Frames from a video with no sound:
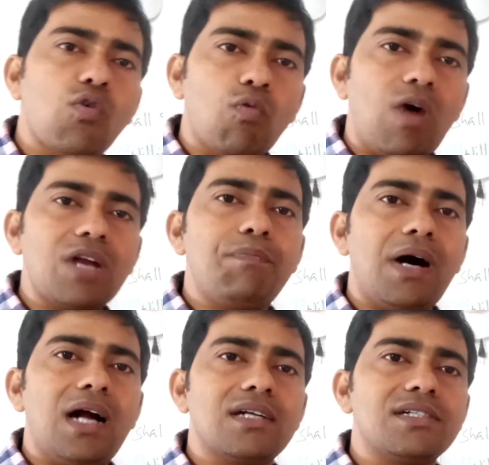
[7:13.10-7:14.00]
One
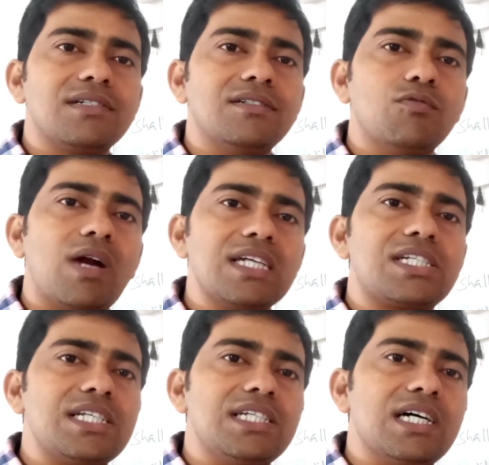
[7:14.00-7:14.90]

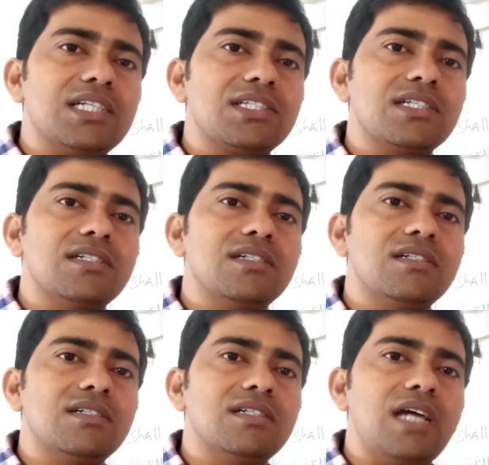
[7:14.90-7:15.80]
stanza
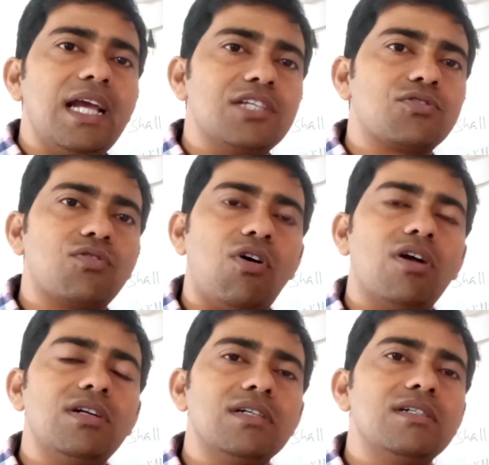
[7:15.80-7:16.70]
is
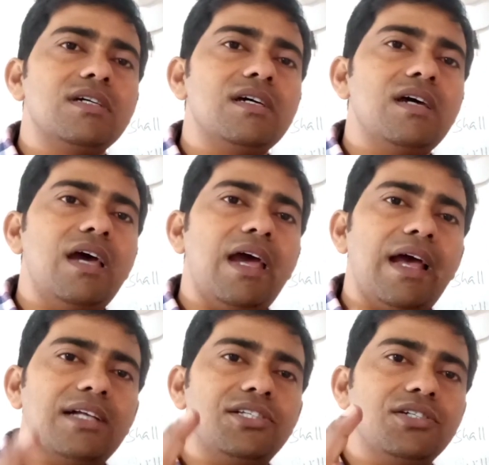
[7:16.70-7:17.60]
called
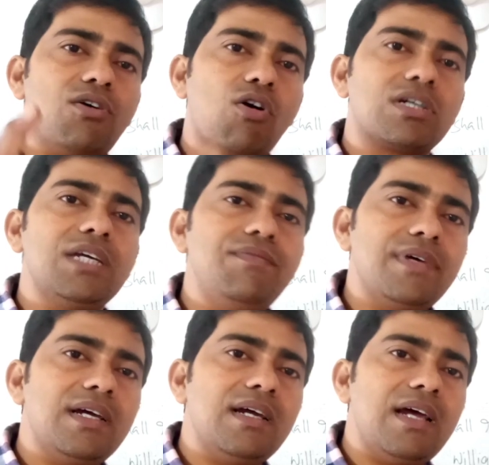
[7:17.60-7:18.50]
as octave,
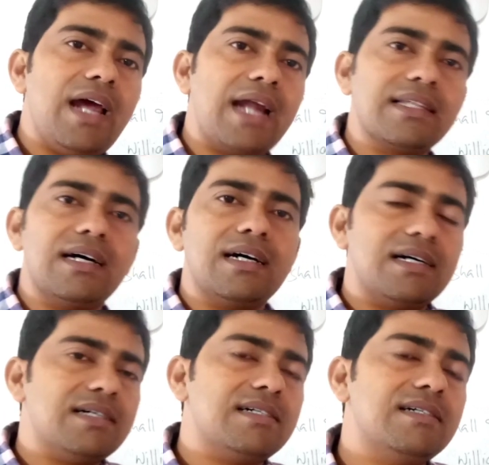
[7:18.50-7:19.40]
and the
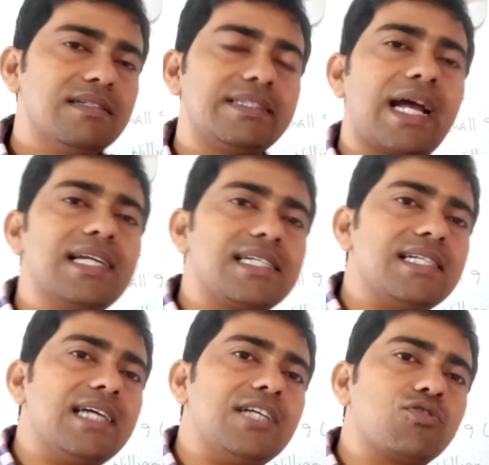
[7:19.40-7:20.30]
second
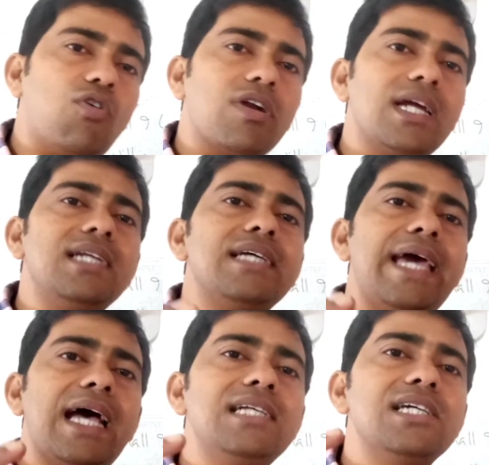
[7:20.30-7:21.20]
stanza is called
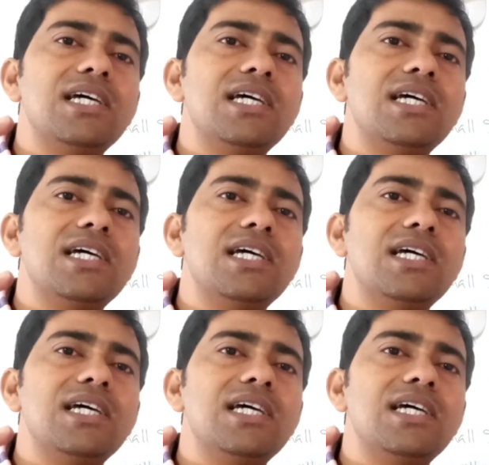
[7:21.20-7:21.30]
as